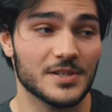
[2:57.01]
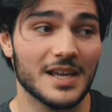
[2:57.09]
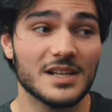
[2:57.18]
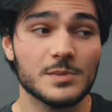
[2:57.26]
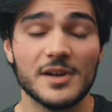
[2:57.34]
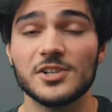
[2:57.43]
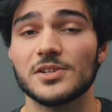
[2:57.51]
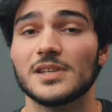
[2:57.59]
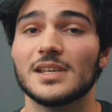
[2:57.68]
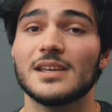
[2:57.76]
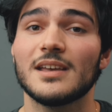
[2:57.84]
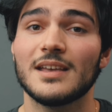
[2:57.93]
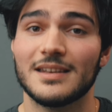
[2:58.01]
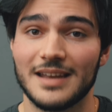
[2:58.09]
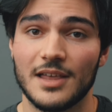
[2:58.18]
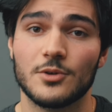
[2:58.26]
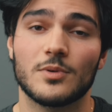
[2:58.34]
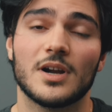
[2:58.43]
And especially now
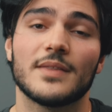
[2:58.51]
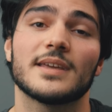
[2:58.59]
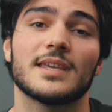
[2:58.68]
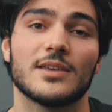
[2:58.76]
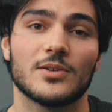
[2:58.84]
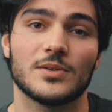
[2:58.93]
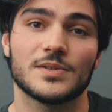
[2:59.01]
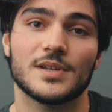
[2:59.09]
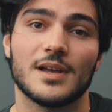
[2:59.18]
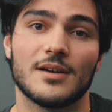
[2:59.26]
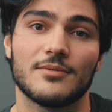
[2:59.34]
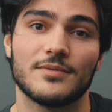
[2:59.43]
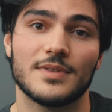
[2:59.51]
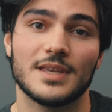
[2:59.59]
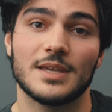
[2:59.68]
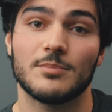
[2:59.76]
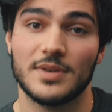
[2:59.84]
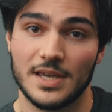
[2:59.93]
that we're on the heels of
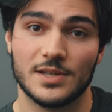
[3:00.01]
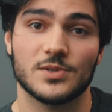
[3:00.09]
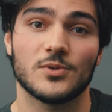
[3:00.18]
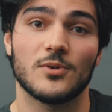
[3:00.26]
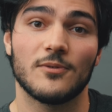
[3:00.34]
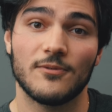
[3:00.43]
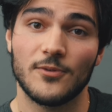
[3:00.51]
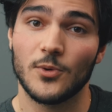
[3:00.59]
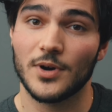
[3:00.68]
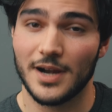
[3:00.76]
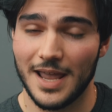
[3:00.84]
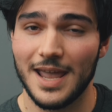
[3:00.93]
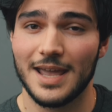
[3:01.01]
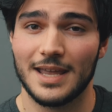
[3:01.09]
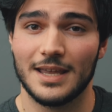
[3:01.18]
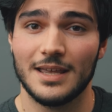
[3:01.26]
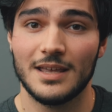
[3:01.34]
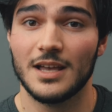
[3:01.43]
the Pixel
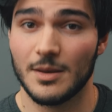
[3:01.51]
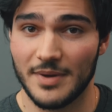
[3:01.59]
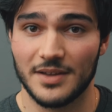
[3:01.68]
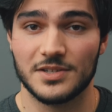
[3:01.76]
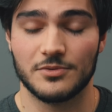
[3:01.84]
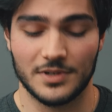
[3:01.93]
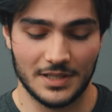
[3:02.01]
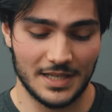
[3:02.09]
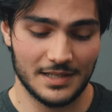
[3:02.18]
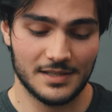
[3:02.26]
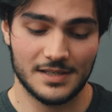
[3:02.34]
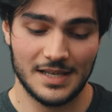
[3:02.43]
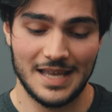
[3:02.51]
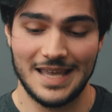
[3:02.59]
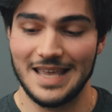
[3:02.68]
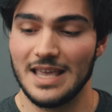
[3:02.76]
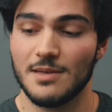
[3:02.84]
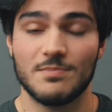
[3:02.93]
4a about to release,
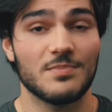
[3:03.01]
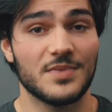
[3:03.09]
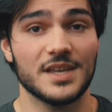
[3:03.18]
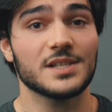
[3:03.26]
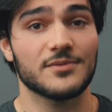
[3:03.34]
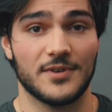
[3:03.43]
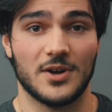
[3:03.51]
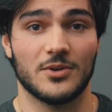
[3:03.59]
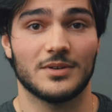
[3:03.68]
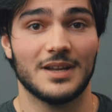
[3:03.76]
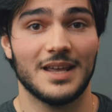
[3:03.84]
this phone